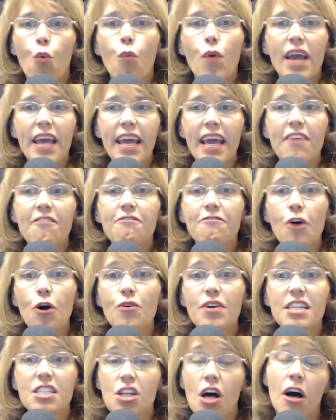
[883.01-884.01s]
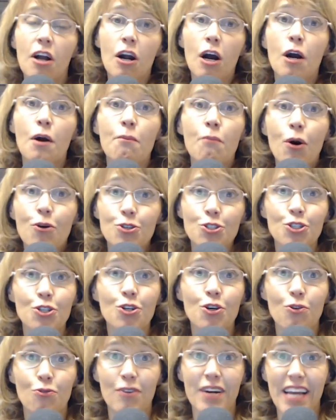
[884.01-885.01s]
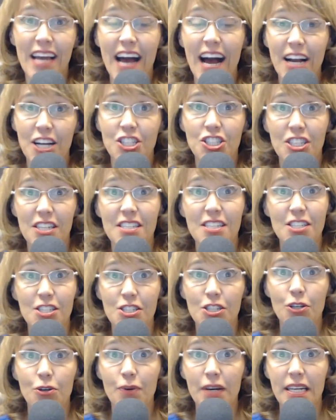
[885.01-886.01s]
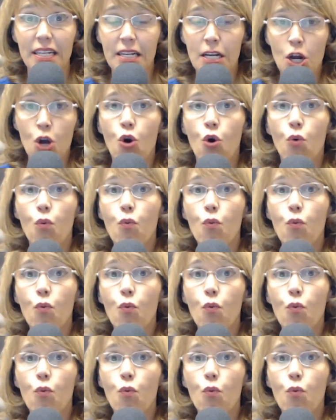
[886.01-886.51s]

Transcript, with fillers: We can focus on our emotional reactions to it.